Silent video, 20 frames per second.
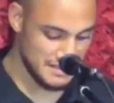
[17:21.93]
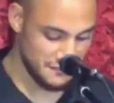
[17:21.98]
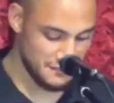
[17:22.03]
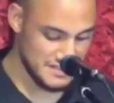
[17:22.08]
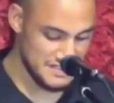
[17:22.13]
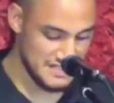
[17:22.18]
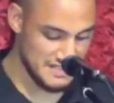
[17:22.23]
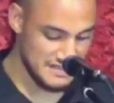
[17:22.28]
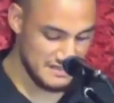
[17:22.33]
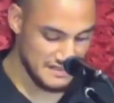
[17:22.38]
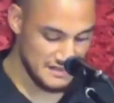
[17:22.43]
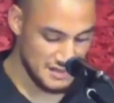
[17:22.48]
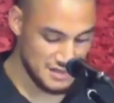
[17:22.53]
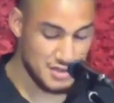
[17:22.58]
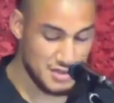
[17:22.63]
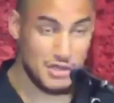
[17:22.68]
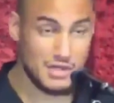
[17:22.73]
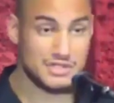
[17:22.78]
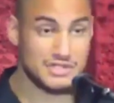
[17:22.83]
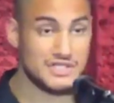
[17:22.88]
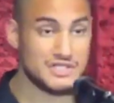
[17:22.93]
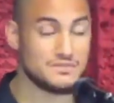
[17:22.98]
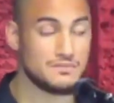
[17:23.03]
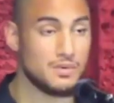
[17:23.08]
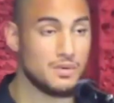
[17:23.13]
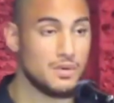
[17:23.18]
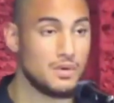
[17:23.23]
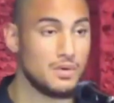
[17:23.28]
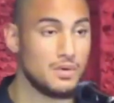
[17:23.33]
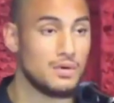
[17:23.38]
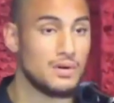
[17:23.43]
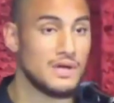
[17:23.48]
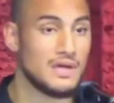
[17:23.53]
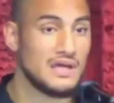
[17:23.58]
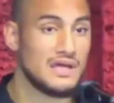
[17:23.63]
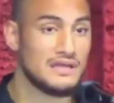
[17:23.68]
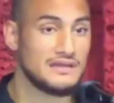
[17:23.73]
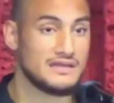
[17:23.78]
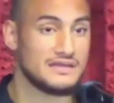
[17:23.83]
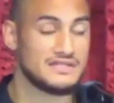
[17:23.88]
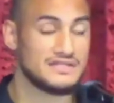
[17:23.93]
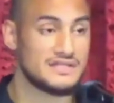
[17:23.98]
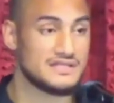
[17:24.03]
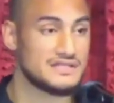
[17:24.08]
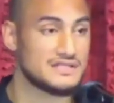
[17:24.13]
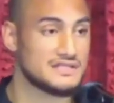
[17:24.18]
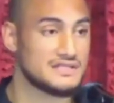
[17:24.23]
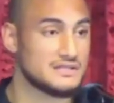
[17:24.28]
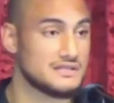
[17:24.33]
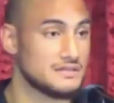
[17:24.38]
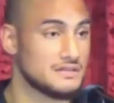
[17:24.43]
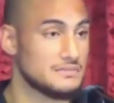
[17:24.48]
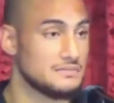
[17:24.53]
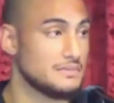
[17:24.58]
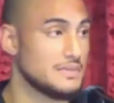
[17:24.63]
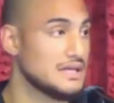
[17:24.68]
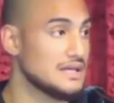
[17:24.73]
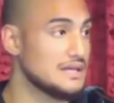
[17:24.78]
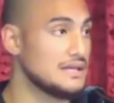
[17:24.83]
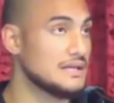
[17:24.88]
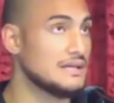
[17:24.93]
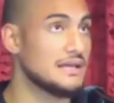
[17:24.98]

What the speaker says: we see that the church is more than just me